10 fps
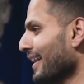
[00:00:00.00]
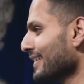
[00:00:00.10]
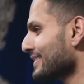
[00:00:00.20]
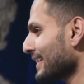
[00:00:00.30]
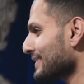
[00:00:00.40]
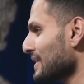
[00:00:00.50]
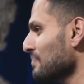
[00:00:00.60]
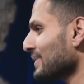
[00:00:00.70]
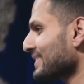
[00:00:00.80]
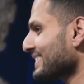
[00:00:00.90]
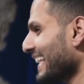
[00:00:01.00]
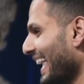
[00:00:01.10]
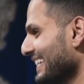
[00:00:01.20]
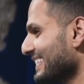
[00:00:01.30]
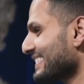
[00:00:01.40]

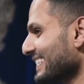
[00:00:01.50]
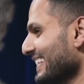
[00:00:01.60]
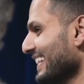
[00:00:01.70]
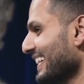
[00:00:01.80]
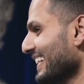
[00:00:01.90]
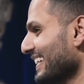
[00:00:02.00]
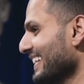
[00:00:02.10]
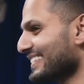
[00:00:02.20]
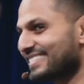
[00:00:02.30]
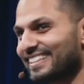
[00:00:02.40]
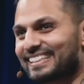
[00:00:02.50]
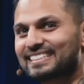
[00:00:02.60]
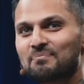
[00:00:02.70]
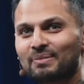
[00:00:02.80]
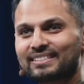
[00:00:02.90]
60%
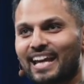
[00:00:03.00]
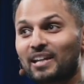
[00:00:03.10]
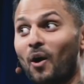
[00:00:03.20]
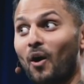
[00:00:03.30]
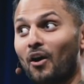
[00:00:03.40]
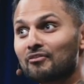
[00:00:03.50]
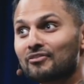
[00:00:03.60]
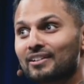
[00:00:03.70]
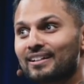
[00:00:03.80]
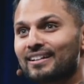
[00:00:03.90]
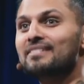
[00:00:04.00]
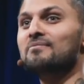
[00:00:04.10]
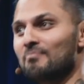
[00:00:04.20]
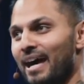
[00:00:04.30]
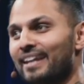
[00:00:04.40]

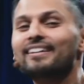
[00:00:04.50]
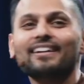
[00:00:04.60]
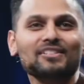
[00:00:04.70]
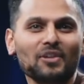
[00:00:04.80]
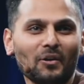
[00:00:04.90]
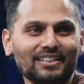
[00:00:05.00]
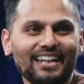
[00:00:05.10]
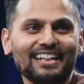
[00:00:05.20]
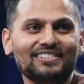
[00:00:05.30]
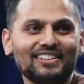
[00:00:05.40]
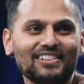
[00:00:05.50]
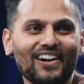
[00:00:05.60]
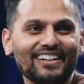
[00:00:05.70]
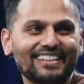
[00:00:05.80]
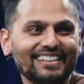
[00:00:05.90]
of men chose an electric
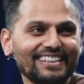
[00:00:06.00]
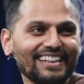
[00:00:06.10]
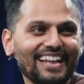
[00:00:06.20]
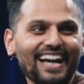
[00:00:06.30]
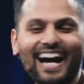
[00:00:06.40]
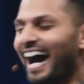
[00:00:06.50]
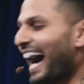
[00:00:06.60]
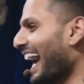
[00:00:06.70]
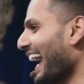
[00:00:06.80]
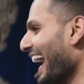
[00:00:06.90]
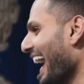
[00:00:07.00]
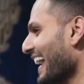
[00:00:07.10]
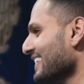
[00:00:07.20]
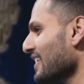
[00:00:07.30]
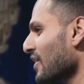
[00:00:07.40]
shock,
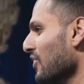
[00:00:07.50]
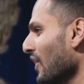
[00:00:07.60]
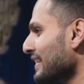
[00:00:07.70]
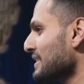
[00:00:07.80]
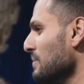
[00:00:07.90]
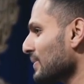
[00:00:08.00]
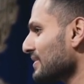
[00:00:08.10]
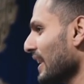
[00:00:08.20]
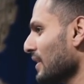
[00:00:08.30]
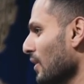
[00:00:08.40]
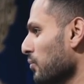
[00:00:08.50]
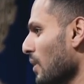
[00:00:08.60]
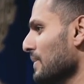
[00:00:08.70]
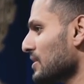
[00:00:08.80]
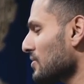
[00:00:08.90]
and 30% of
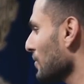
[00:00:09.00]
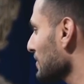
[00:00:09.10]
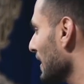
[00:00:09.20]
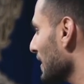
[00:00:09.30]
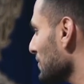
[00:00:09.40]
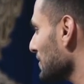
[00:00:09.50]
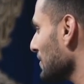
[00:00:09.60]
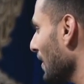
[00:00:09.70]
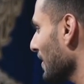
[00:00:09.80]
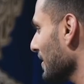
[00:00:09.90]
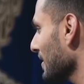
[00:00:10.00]
women chose an electric shock.